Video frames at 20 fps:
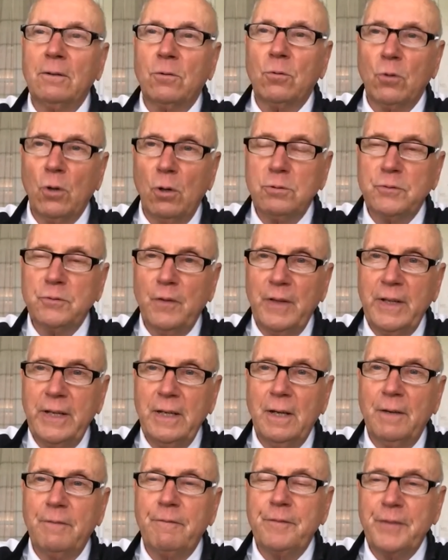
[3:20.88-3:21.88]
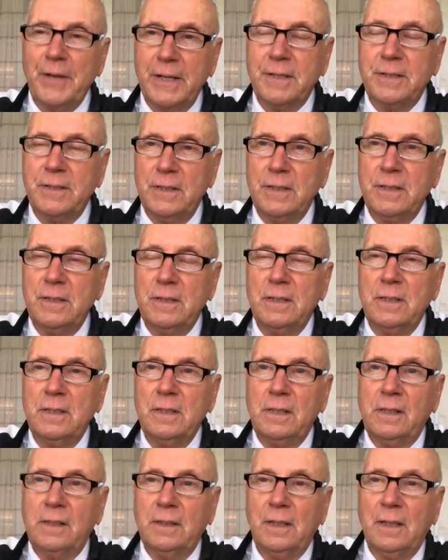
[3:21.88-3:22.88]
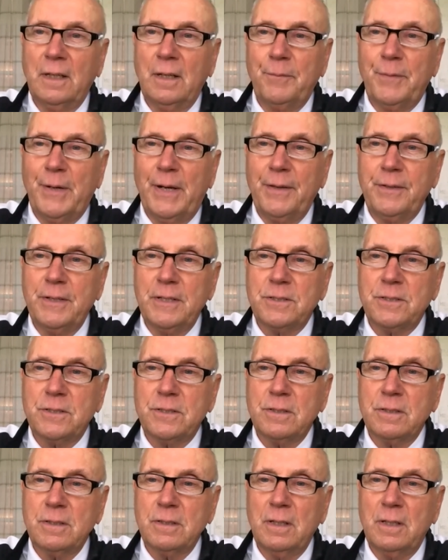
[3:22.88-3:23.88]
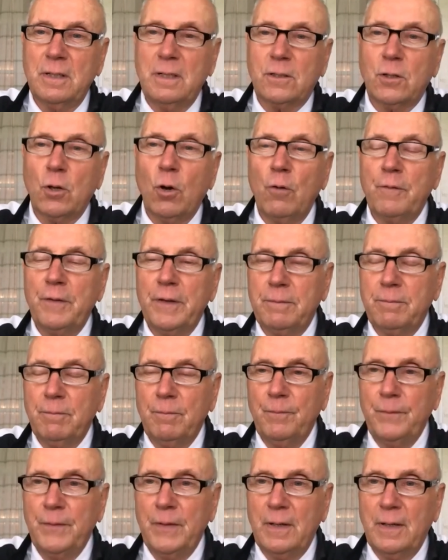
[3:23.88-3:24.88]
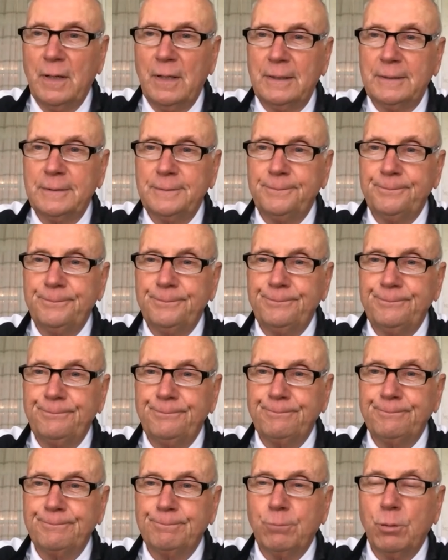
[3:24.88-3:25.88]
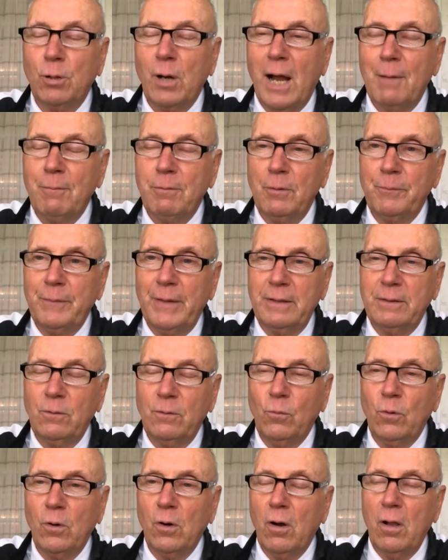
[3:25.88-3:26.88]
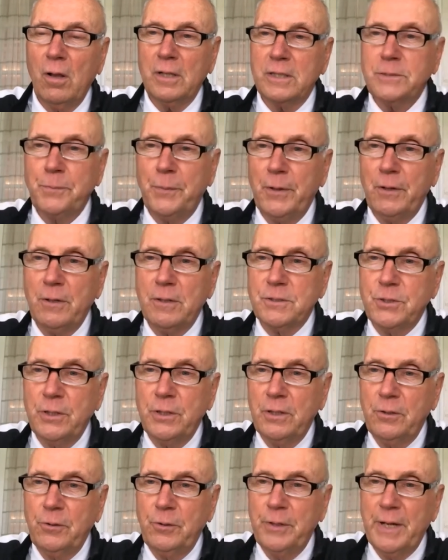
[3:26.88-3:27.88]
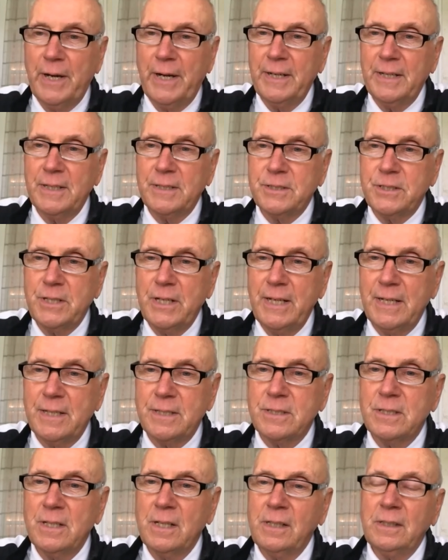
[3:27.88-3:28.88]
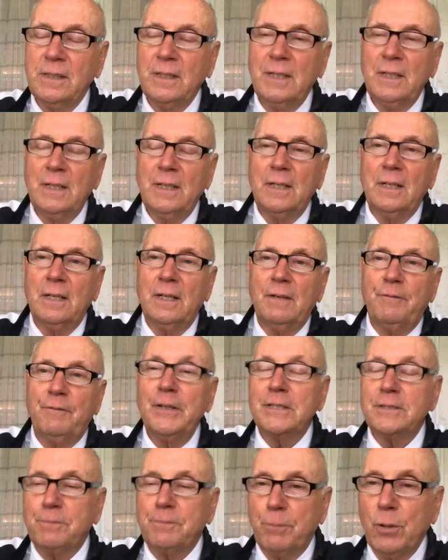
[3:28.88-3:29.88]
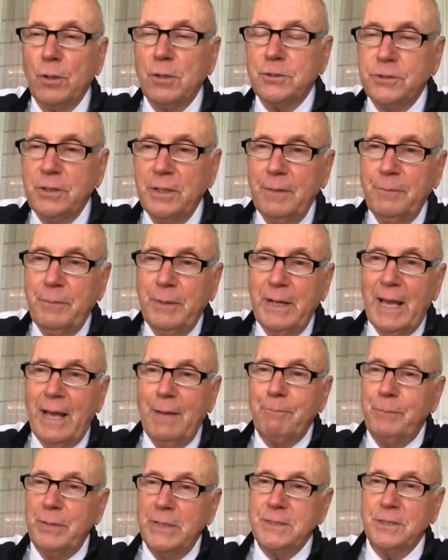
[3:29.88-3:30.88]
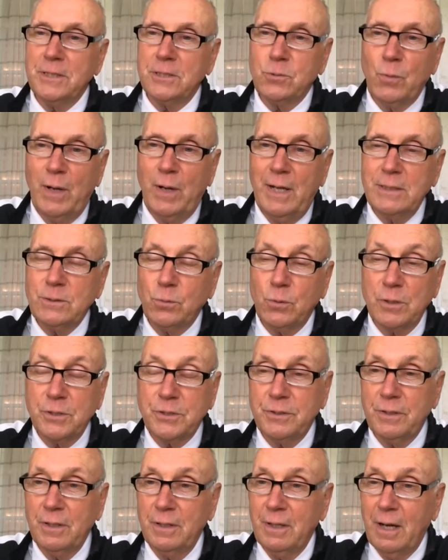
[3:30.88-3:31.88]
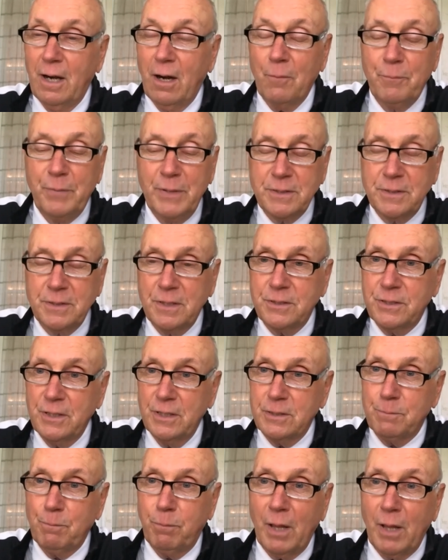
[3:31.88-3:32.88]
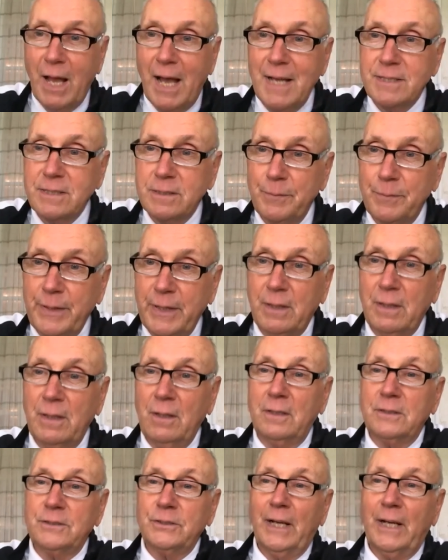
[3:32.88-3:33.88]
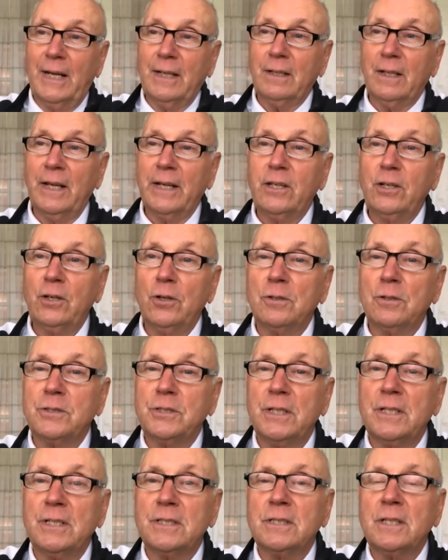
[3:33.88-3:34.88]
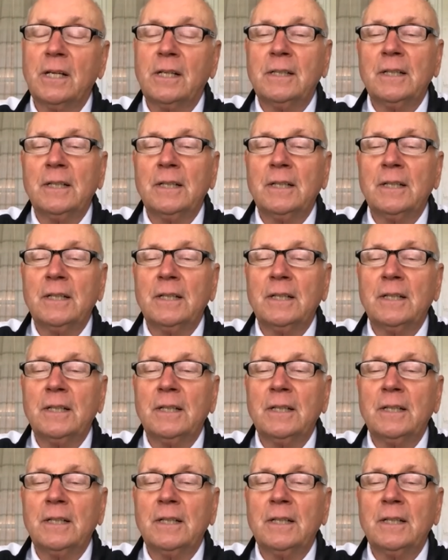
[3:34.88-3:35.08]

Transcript: grossly affected by this COVID problem that we're all experiencing in the United States. Personally, but not business-wise, our business is blossoming, Asaad, like yours is.